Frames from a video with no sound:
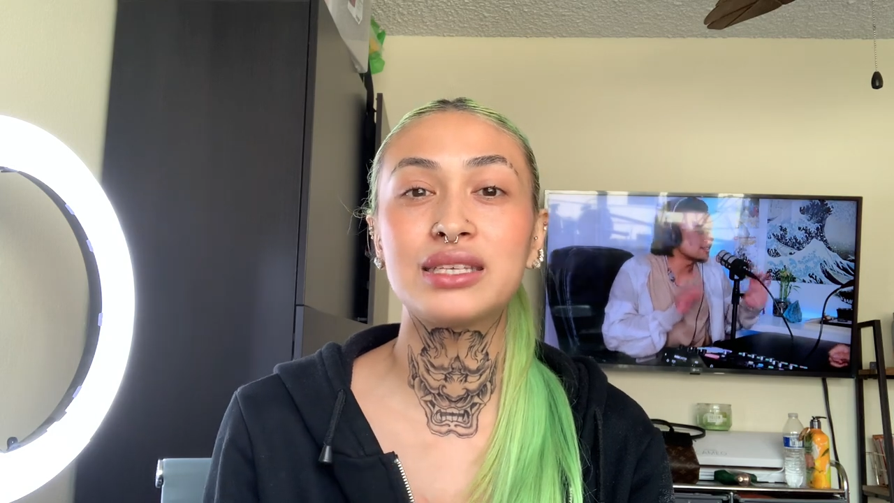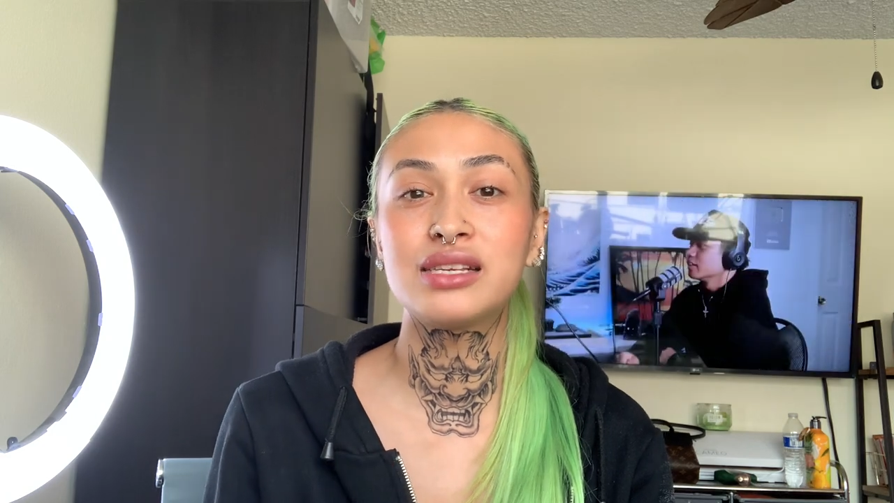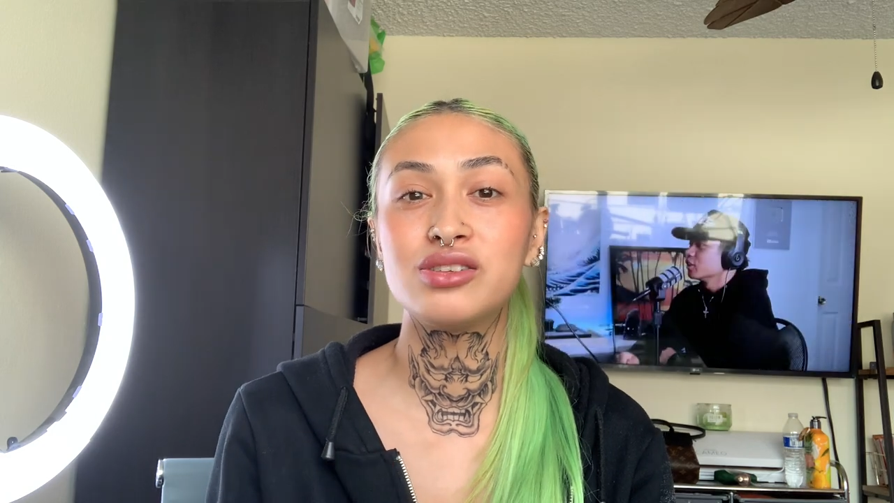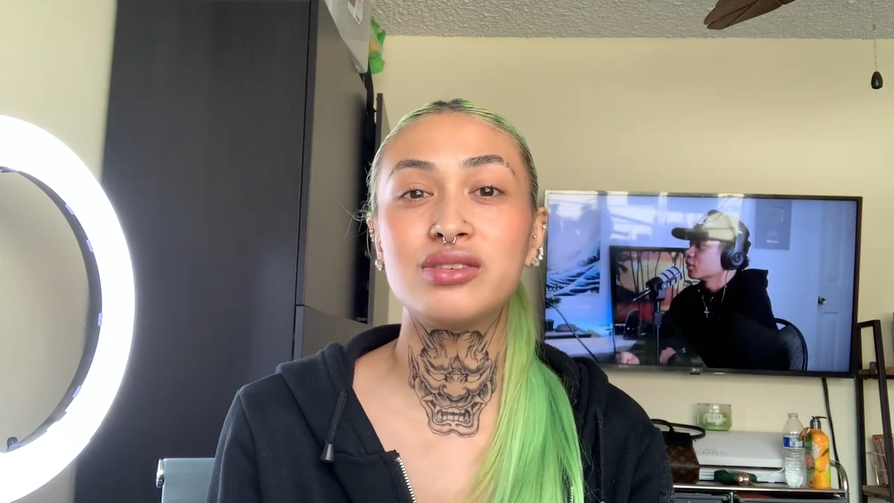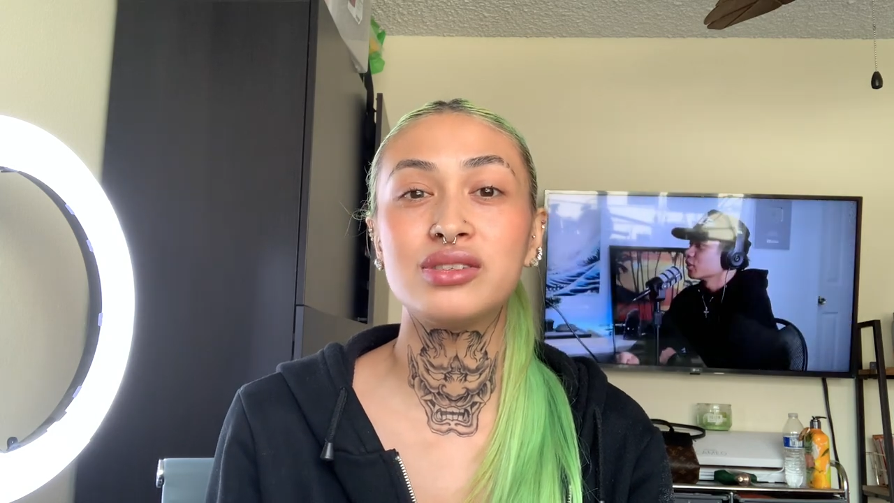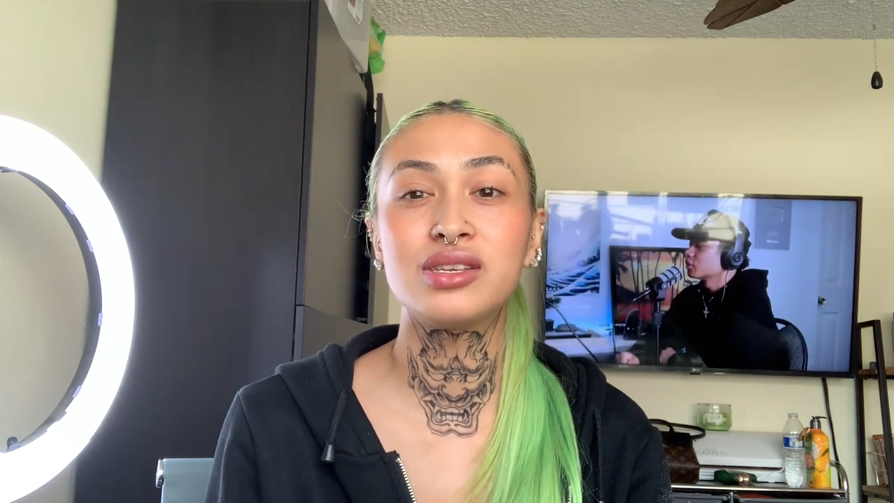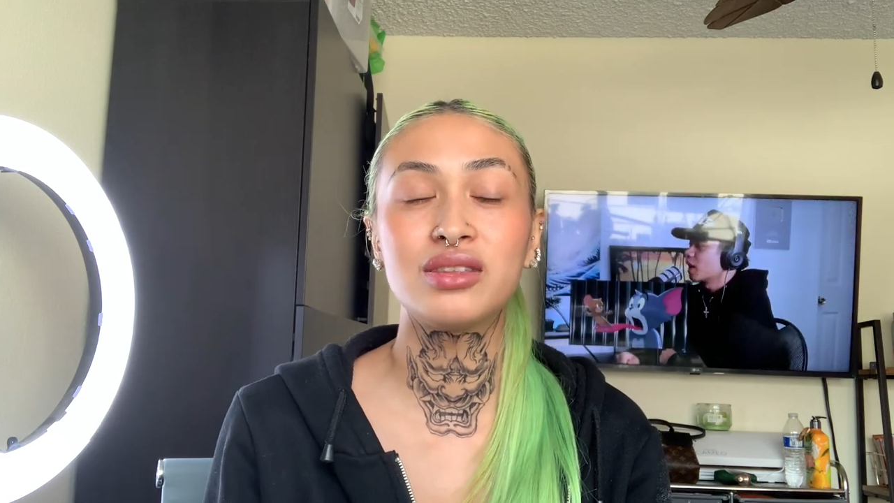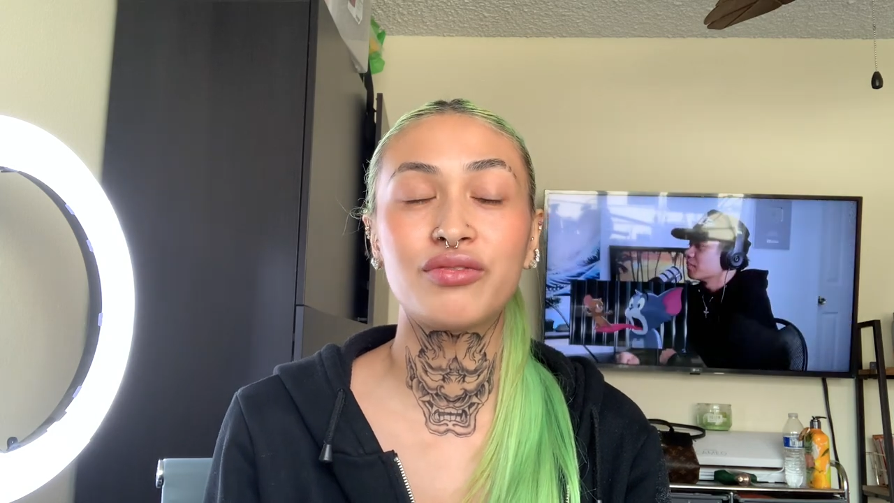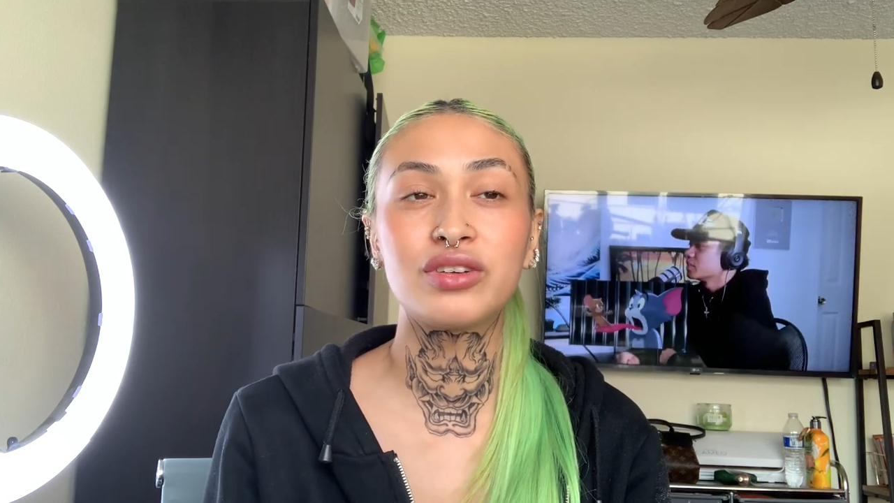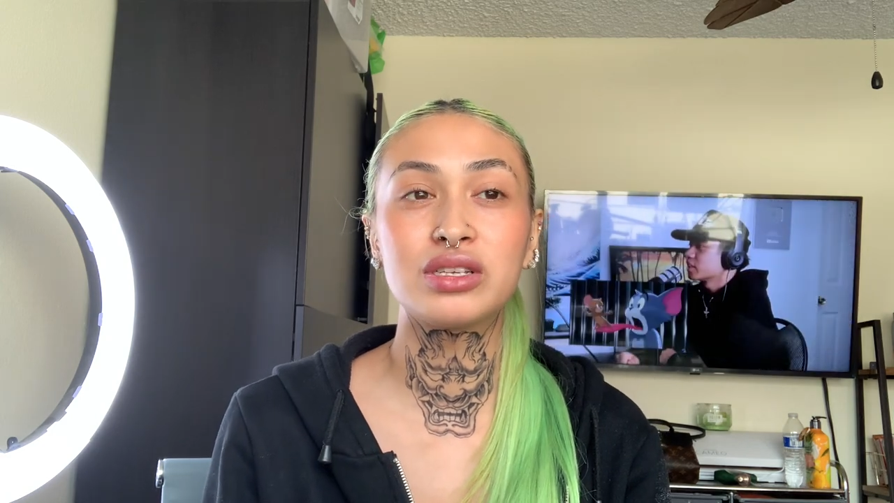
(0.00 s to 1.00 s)
as you can see in
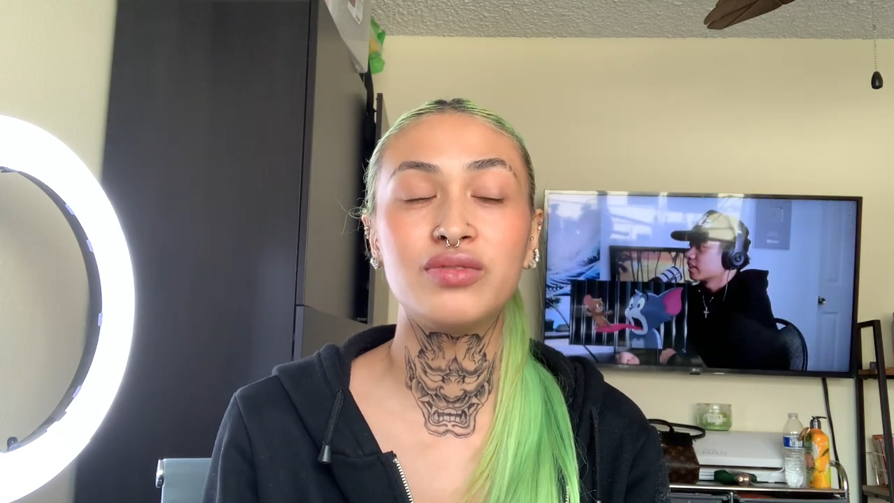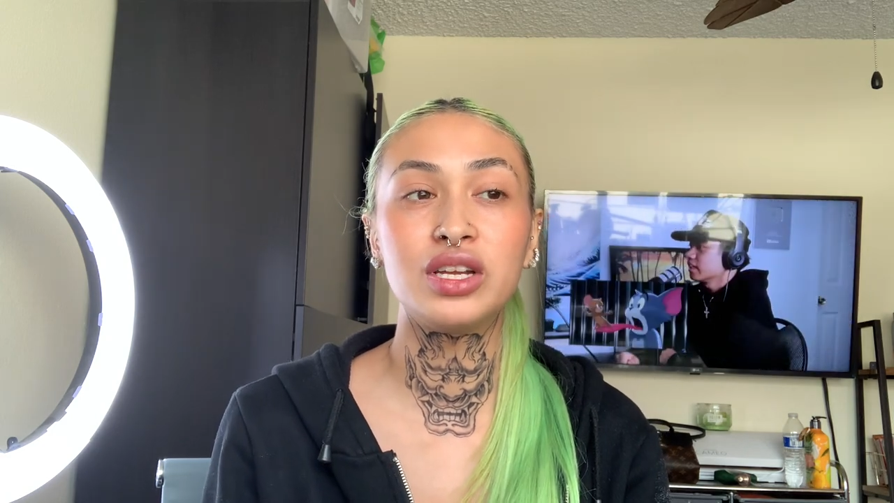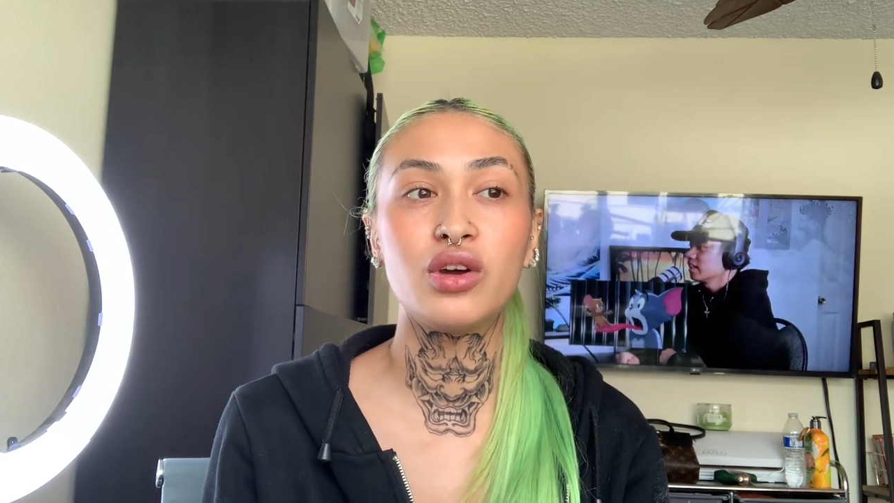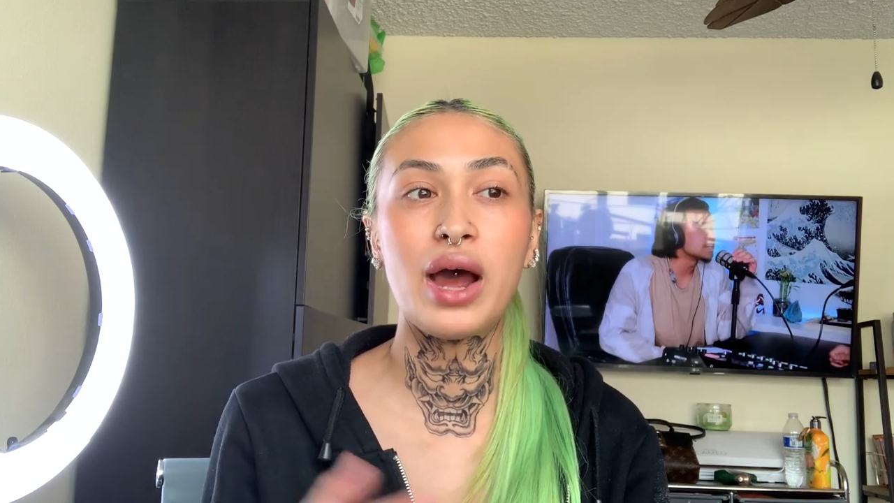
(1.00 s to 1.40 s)
the first video.